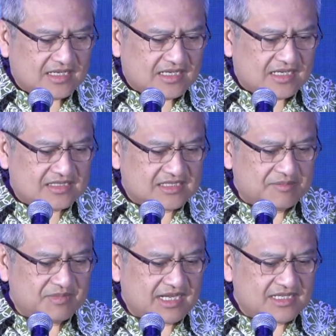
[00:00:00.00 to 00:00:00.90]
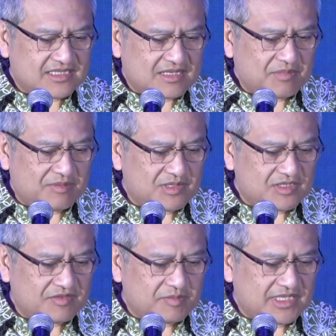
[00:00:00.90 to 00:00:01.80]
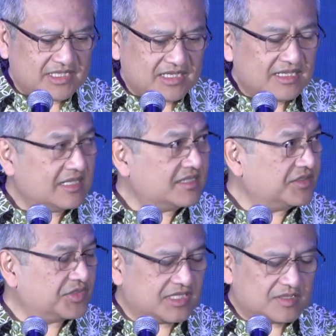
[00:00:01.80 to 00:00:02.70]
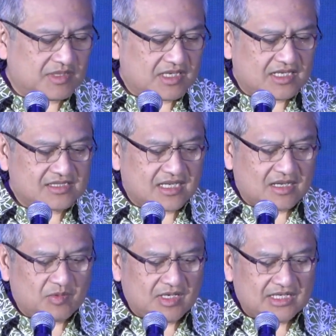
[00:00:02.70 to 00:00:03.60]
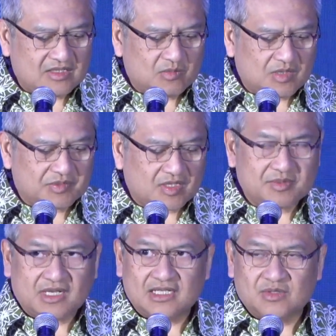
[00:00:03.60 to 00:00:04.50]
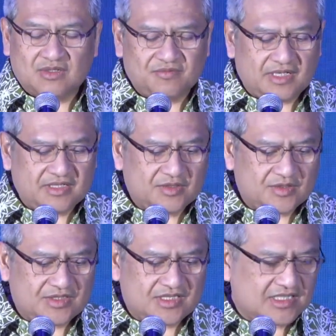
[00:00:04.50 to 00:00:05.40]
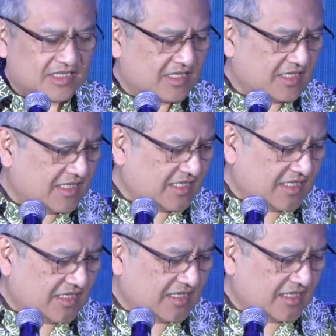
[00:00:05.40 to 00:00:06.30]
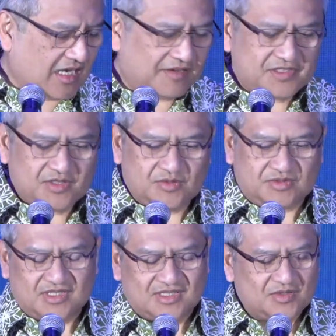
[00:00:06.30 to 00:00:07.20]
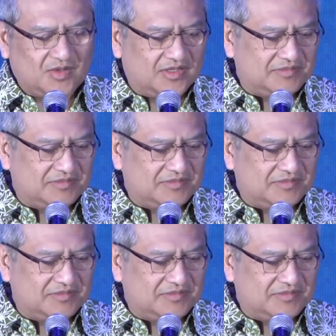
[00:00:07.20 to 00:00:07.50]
esteemed guests and members of the media, ladies and gentlemen. Assalamualaikum warahmatullahi wabarakatuh, and a very good afternoon to all.